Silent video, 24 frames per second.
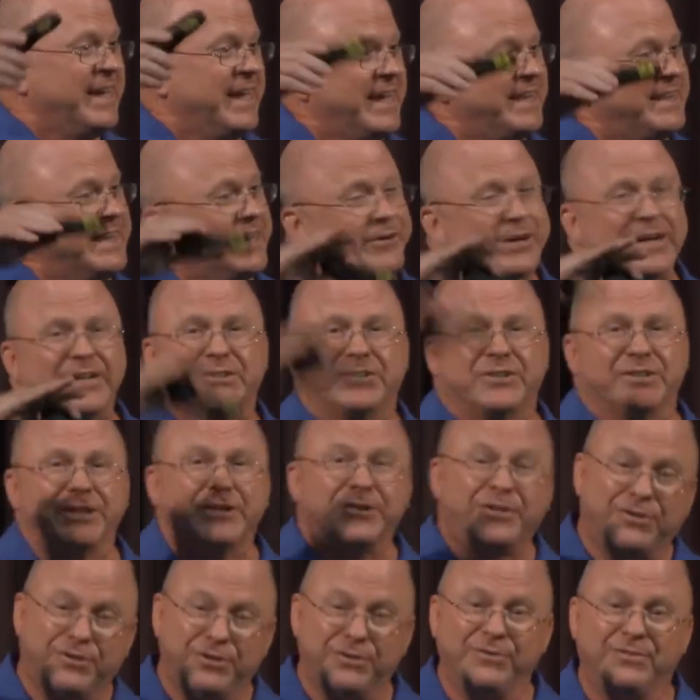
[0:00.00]
And they were actually
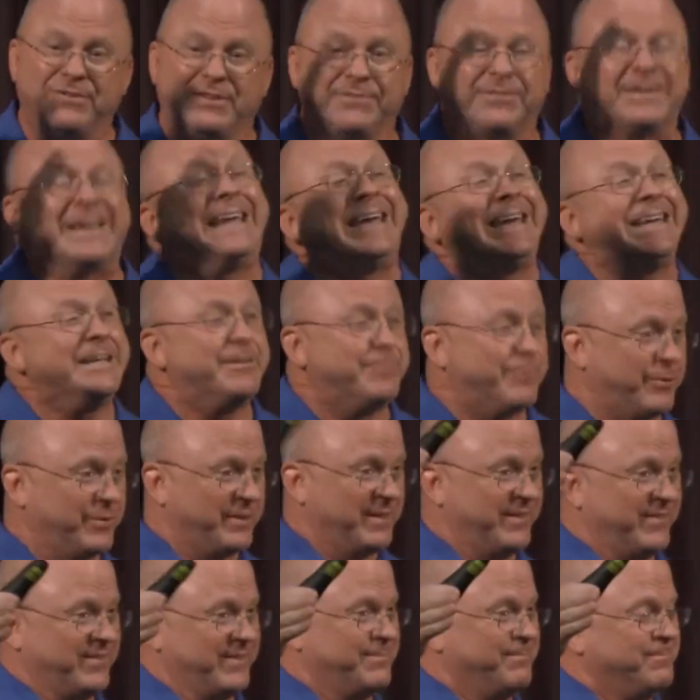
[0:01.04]
accused of
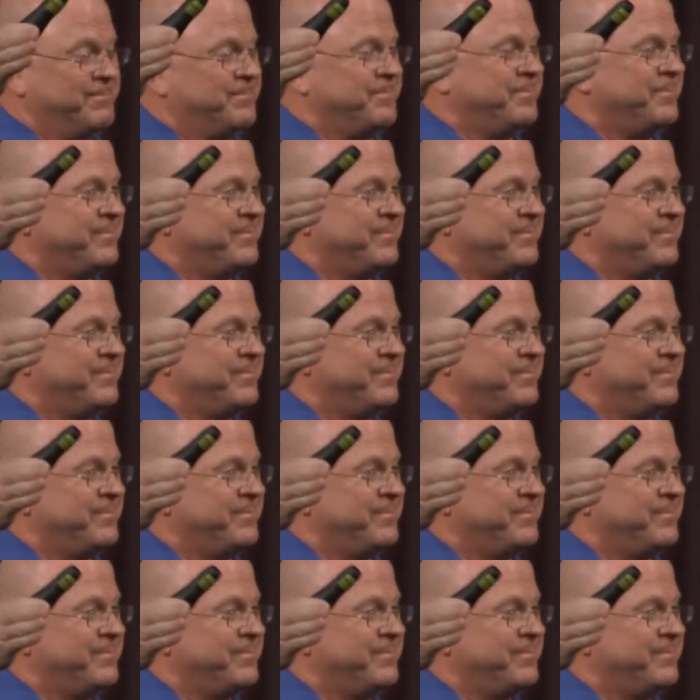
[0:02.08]
cannibalism